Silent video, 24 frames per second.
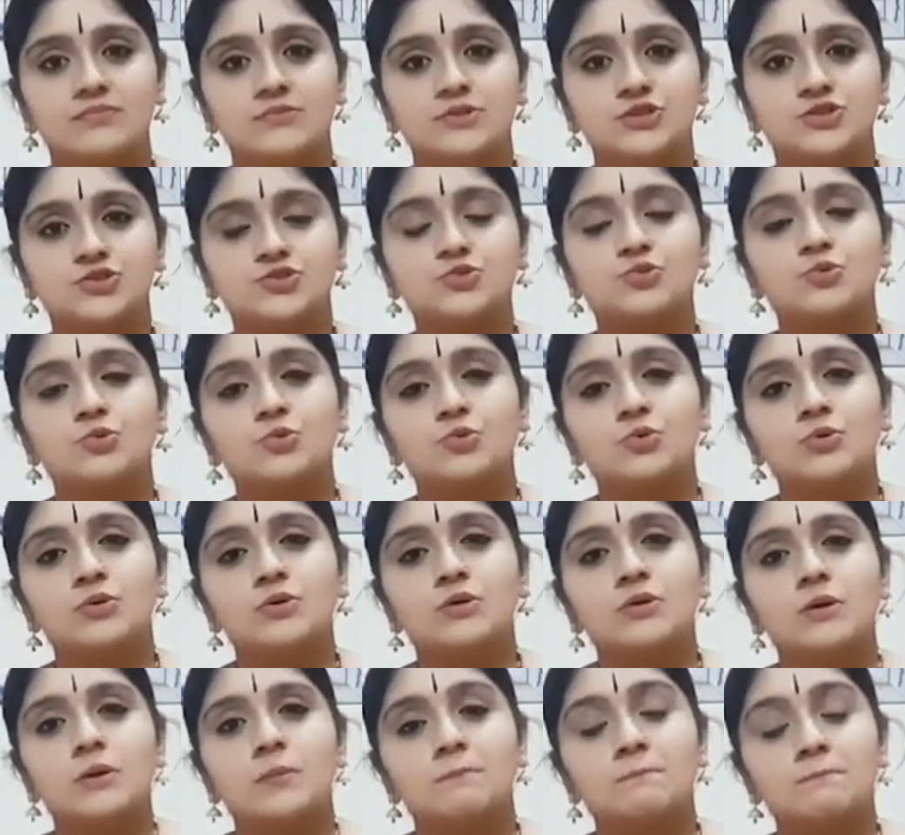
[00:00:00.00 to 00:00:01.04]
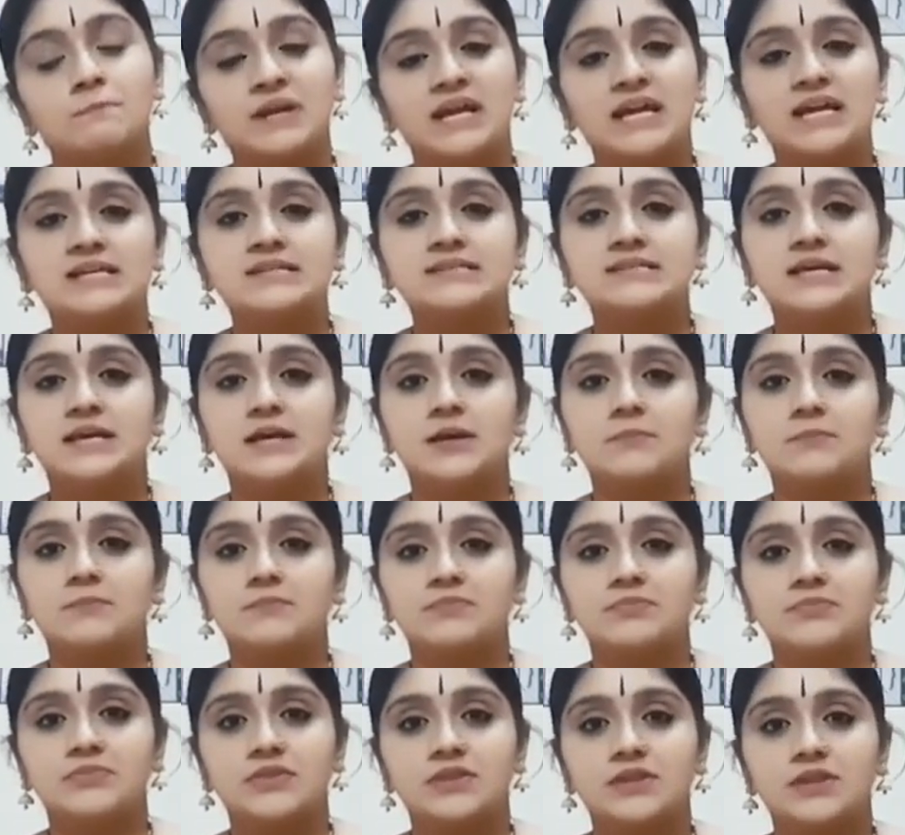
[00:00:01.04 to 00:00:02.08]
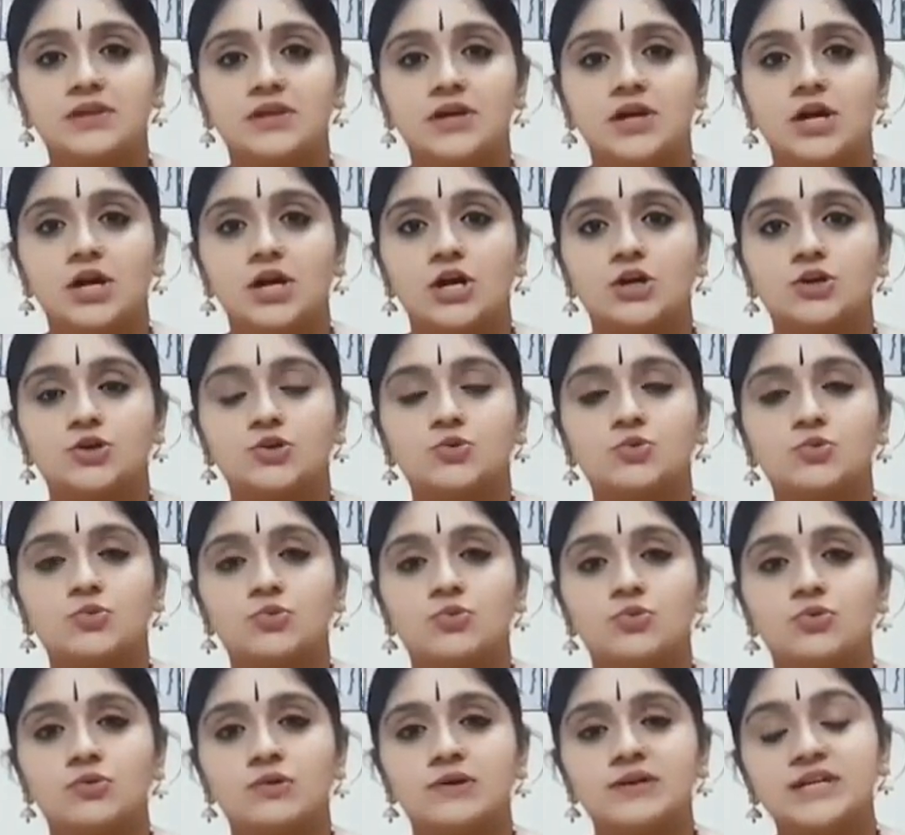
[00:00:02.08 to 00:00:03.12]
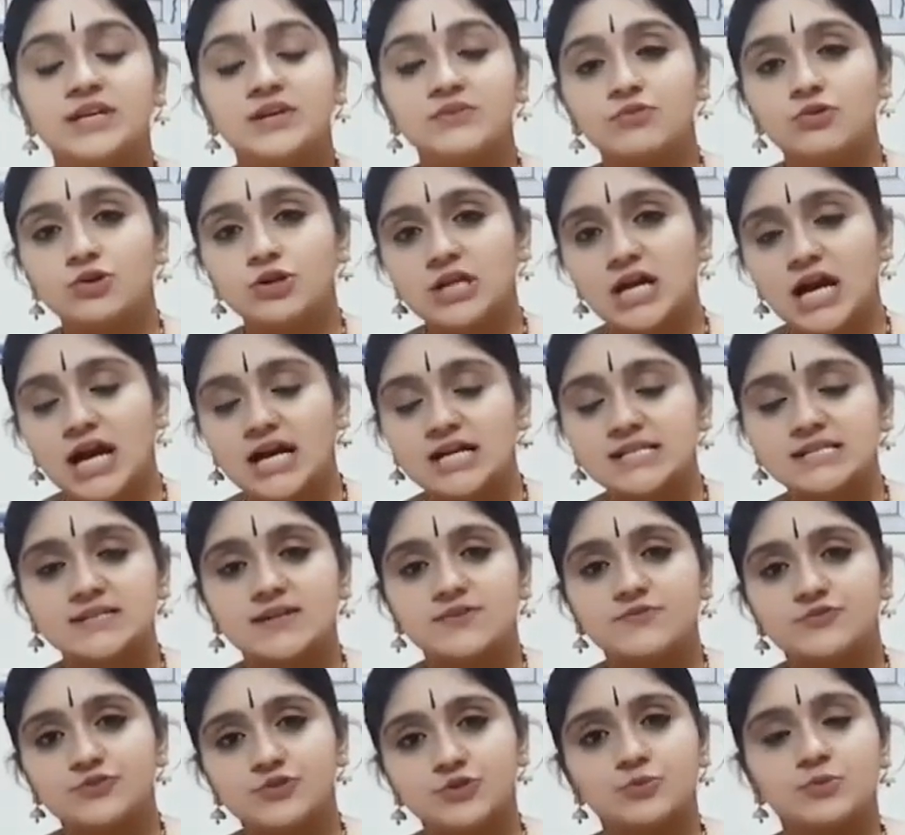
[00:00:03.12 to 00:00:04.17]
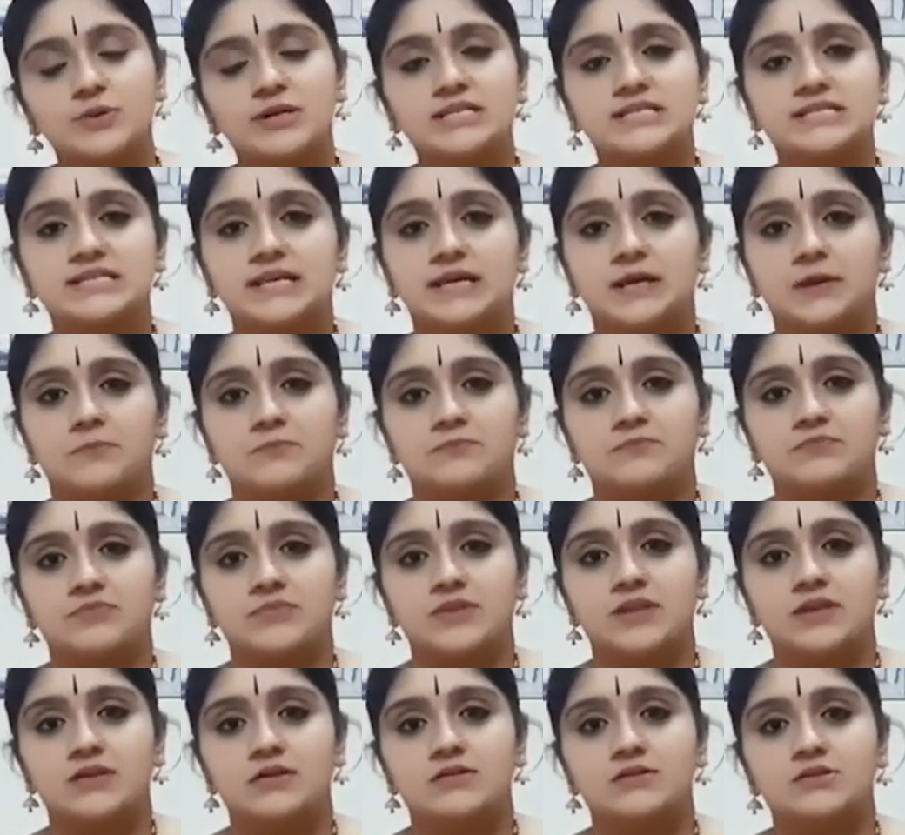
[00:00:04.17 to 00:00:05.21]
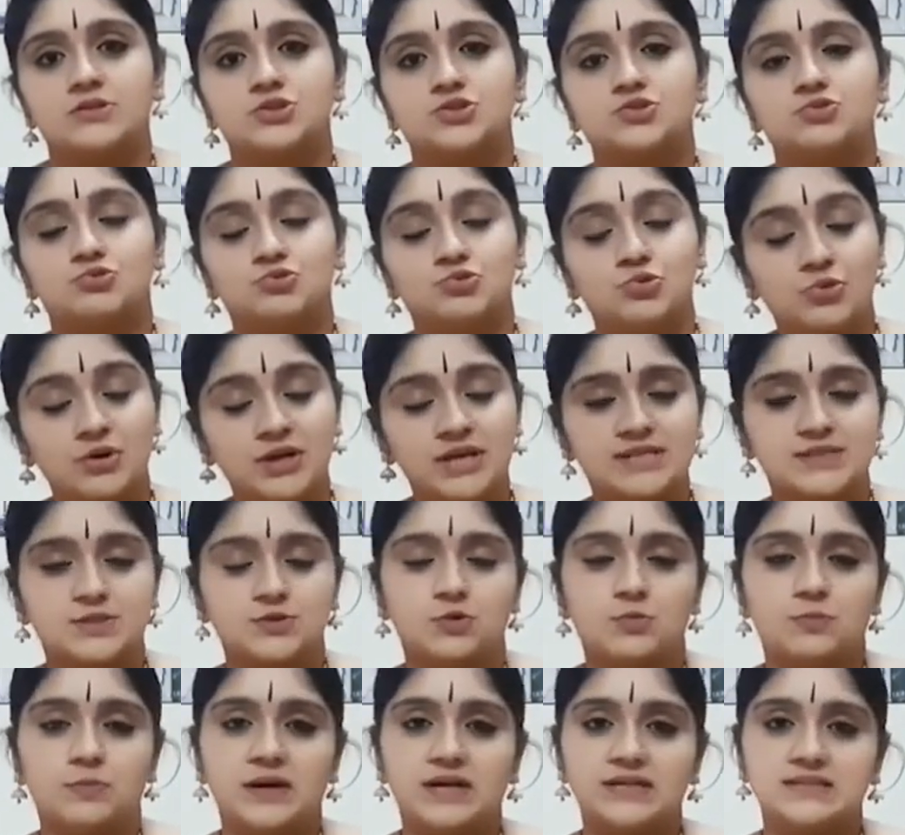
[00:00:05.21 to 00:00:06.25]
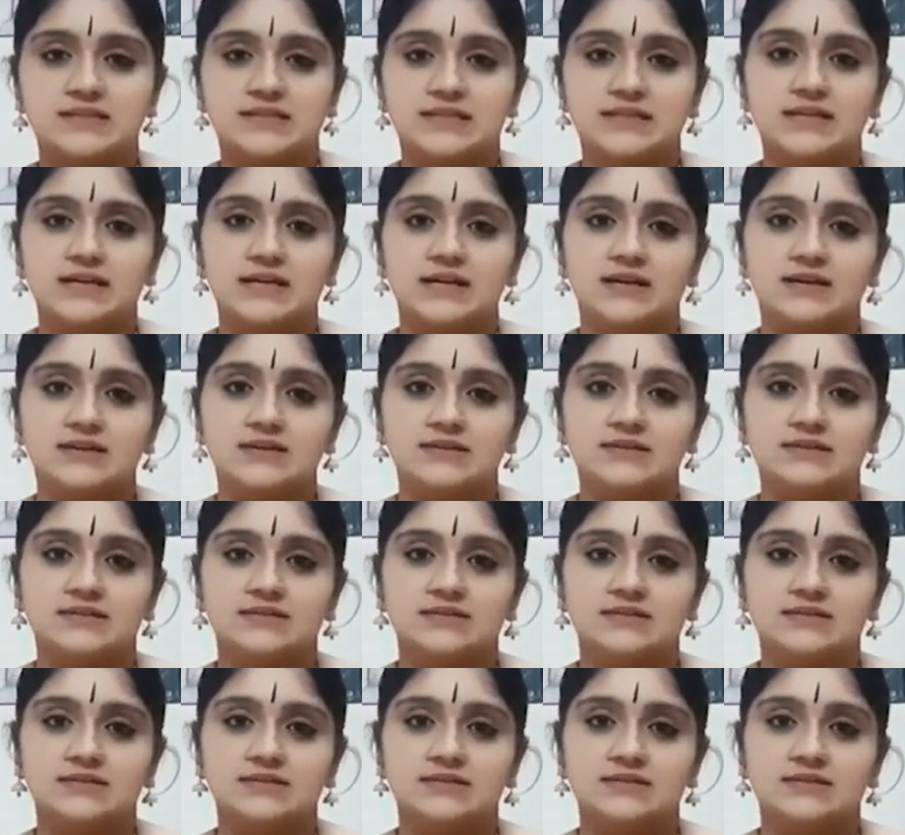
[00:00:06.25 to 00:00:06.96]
to praise him, to devote ourselves towards him, to do his upasana,